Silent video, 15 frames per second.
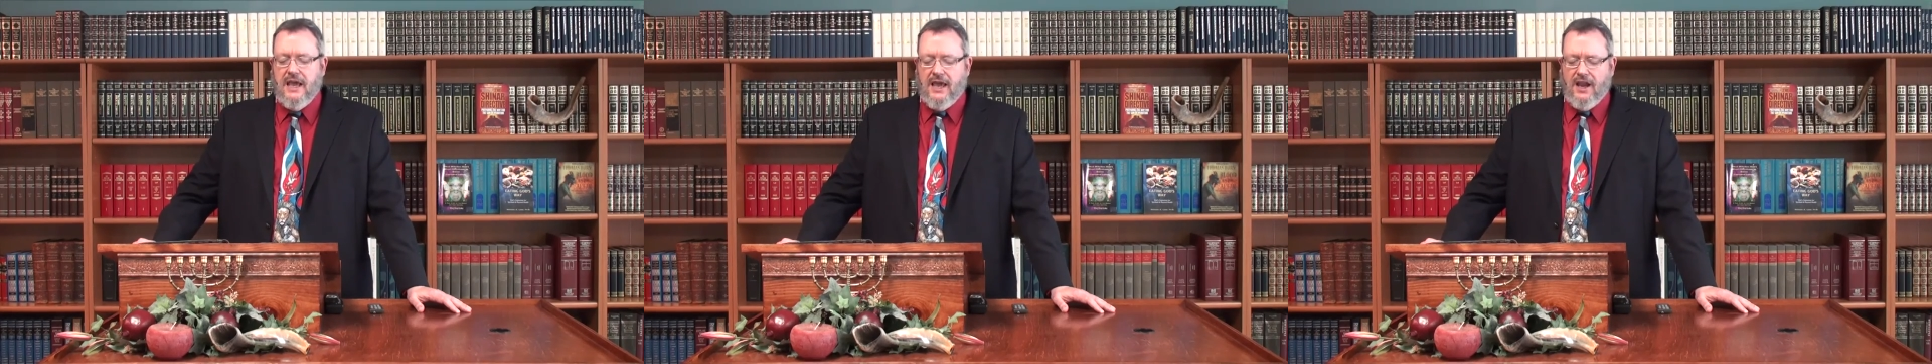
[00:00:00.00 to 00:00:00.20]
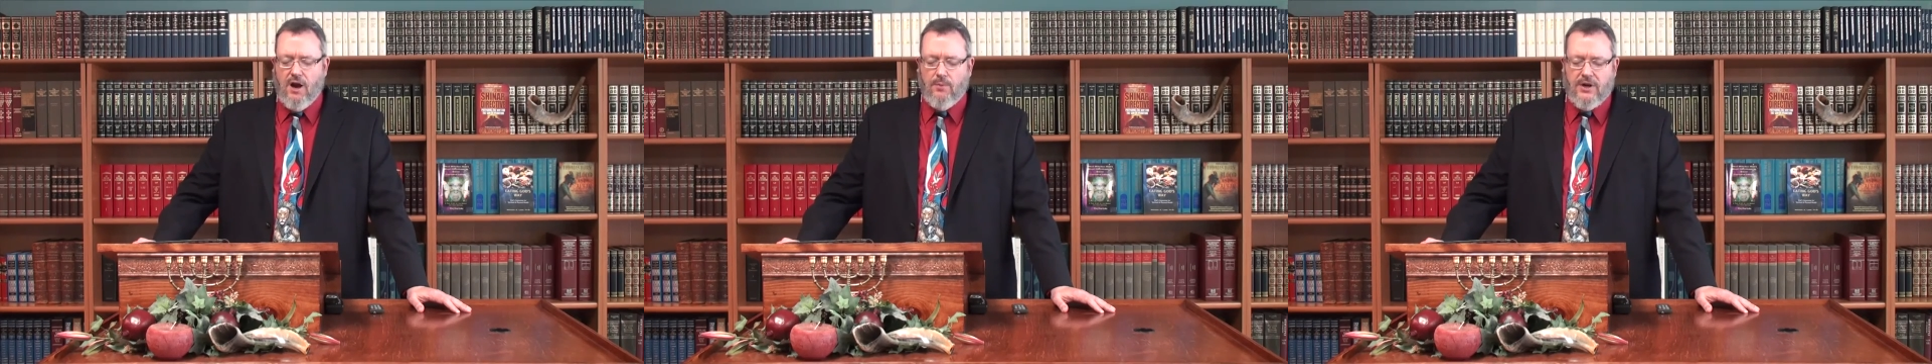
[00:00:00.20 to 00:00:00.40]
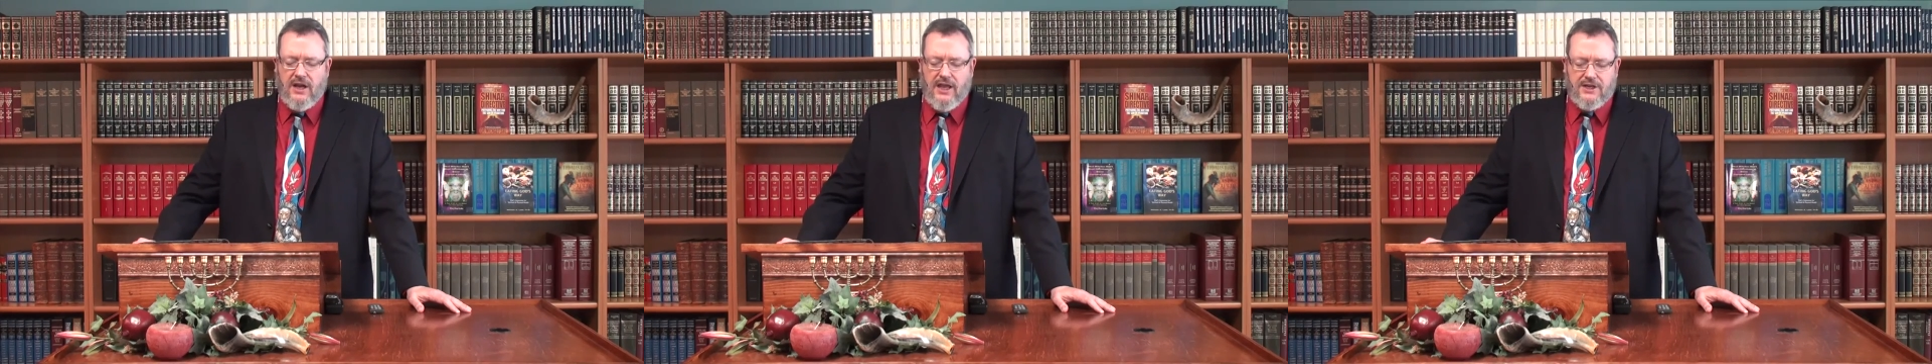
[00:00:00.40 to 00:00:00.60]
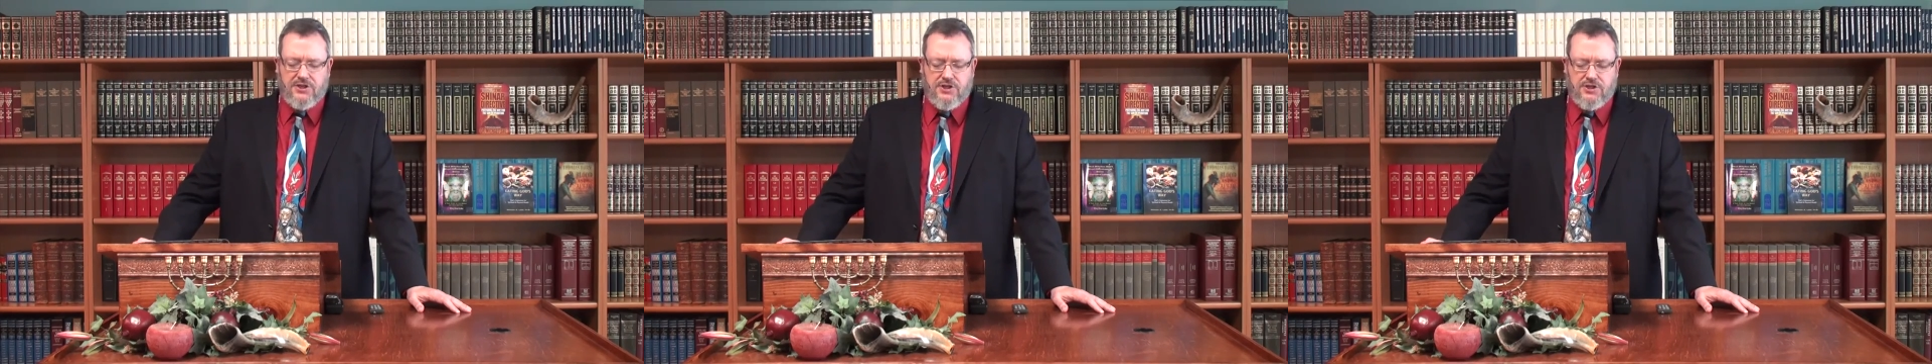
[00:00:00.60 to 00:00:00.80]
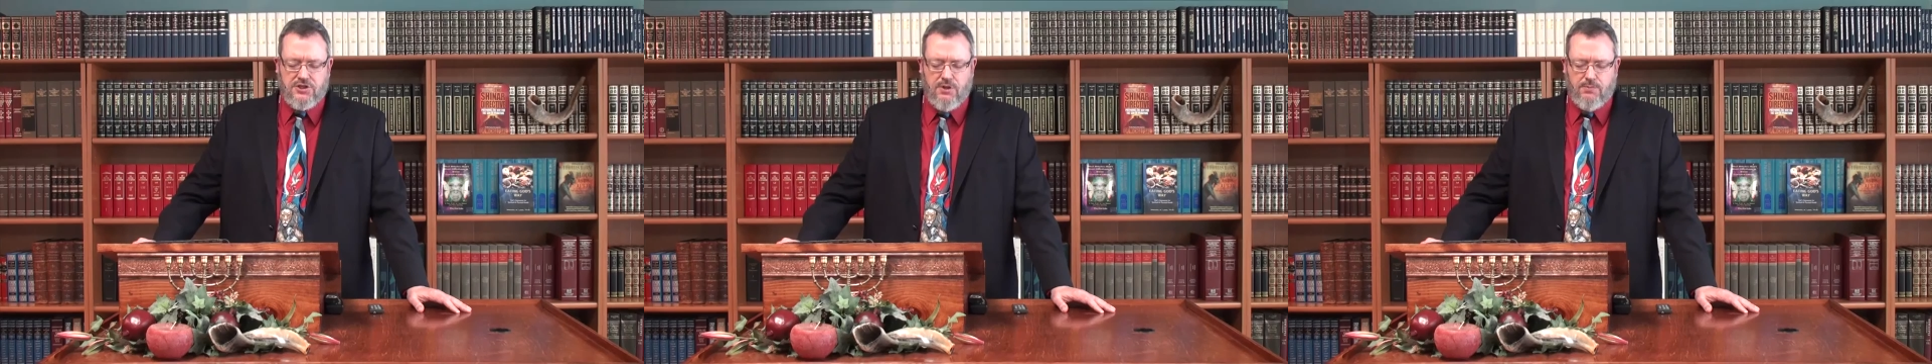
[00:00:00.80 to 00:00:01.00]
and our
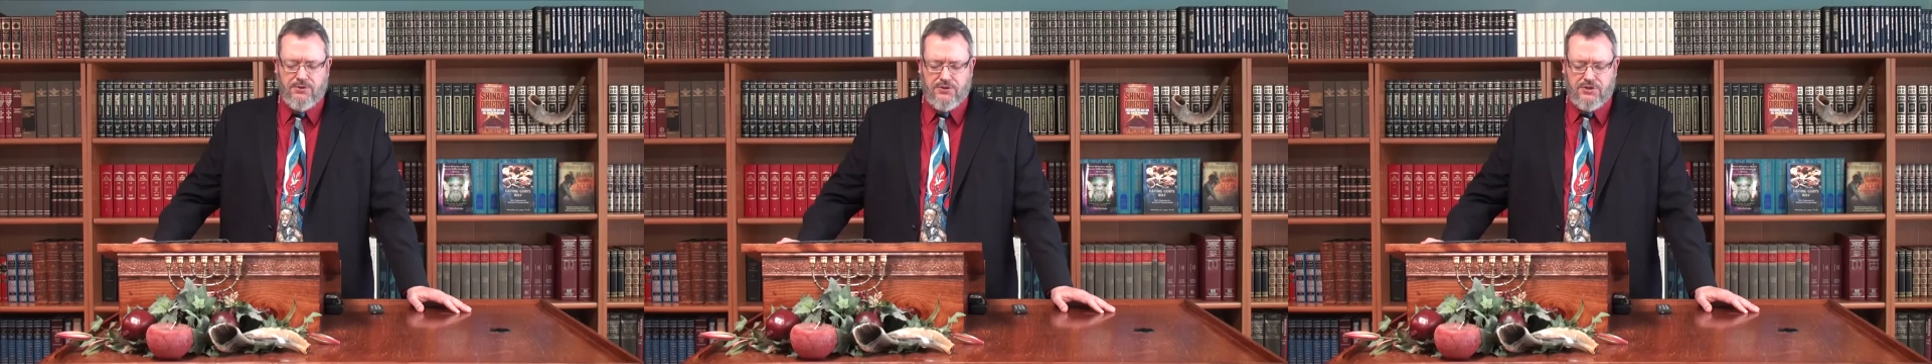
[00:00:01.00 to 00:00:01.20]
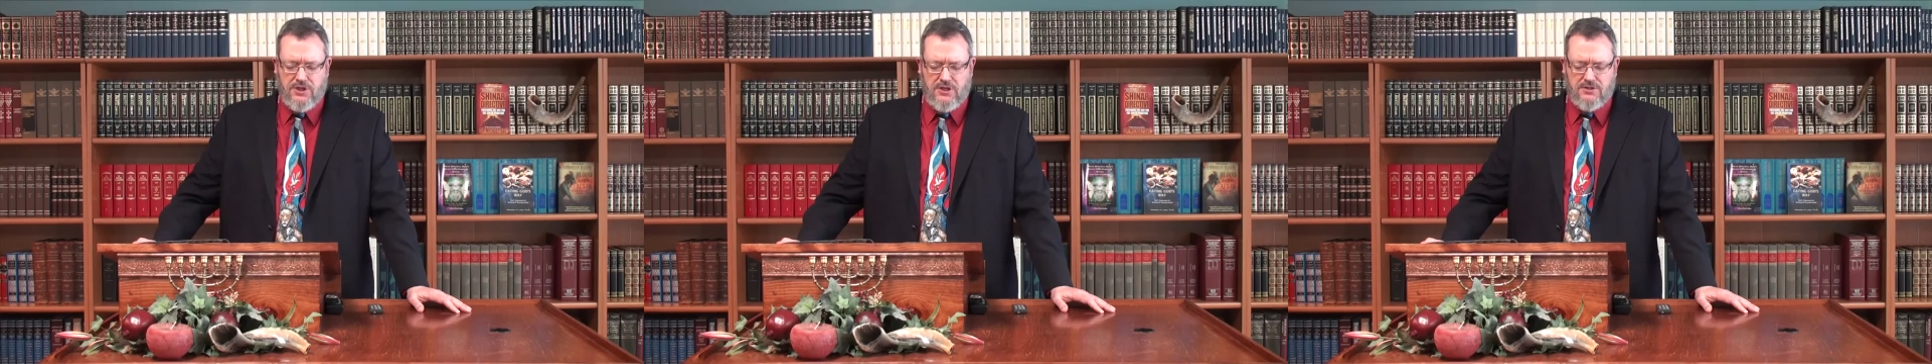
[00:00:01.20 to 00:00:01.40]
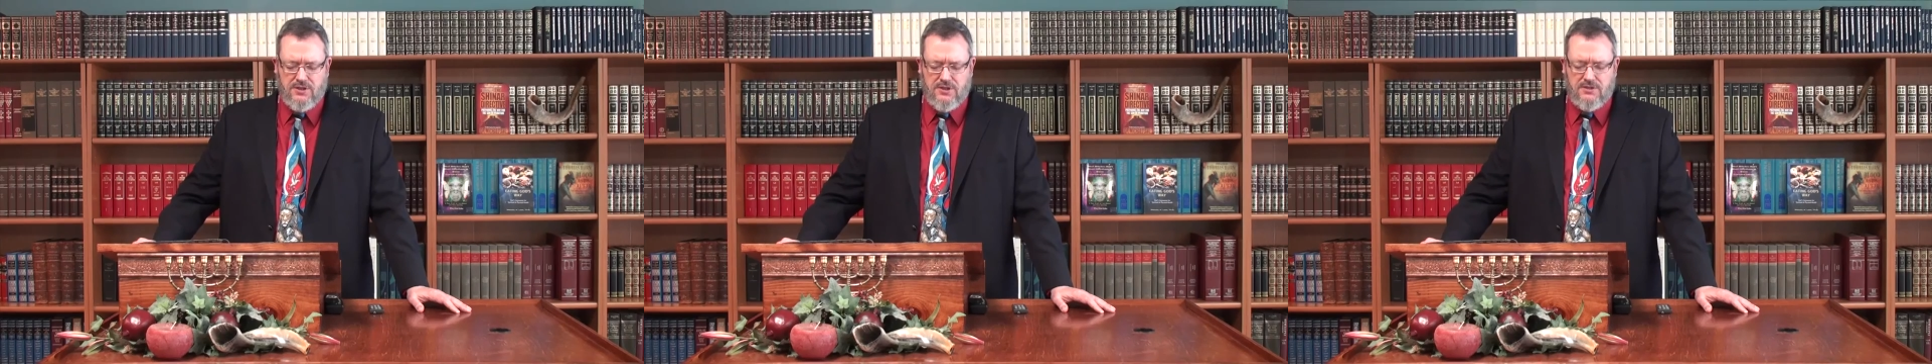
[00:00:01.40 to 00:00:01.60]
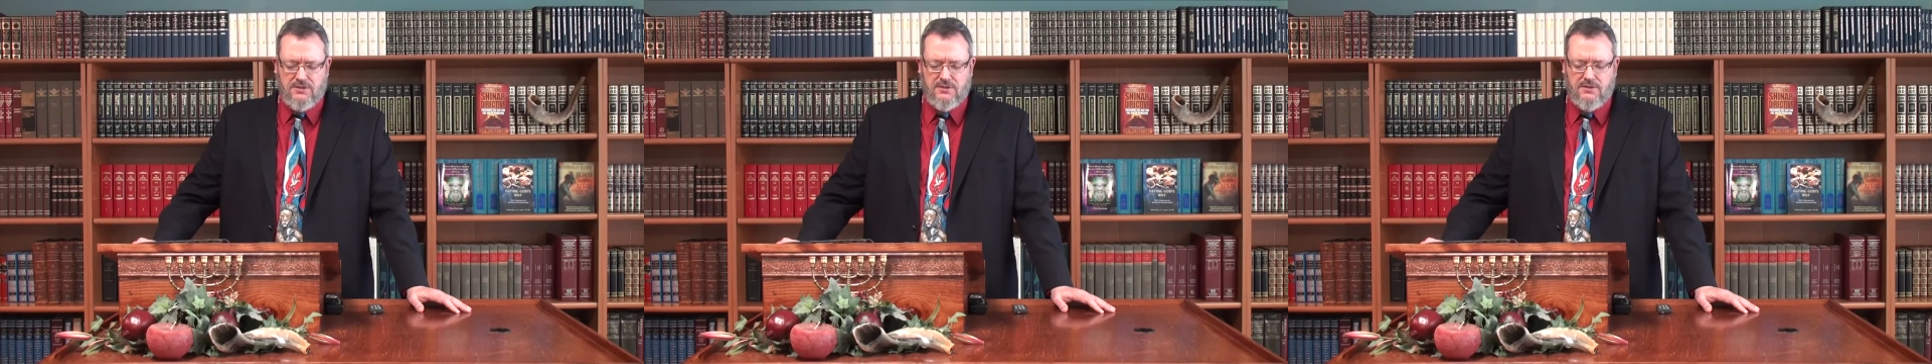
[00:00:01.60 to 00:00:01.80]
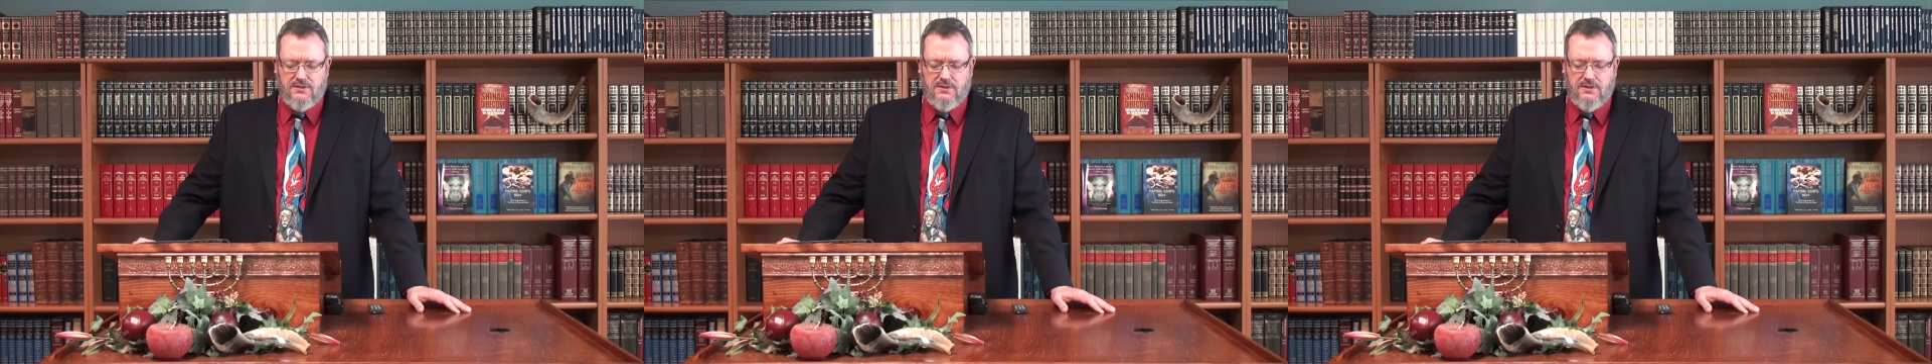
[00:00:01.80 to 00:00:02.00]
relationship with
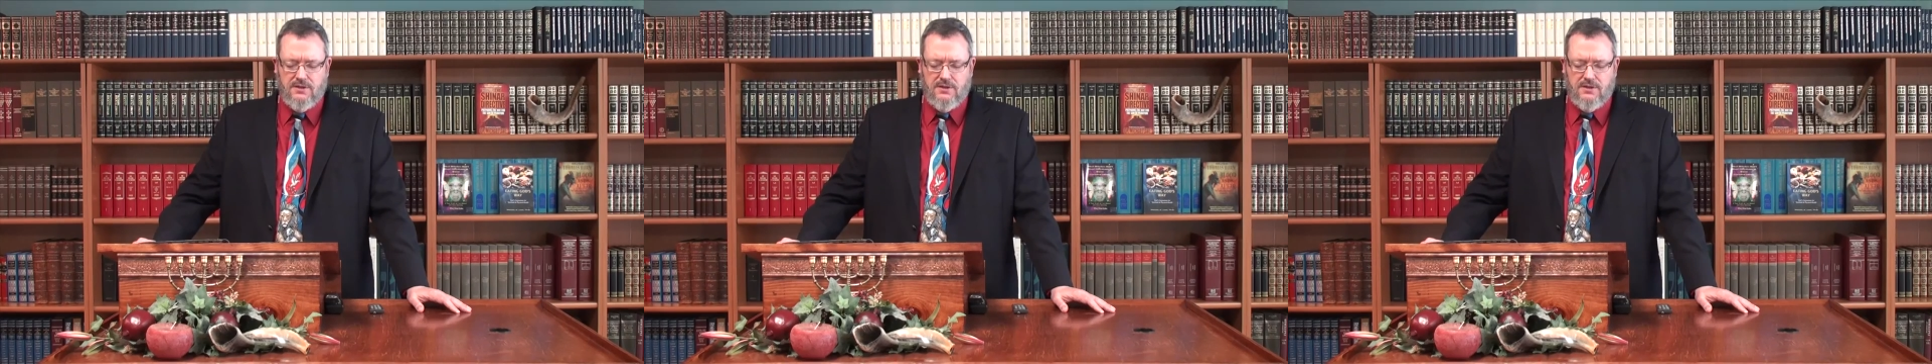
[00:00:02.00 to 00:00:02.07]
Jesus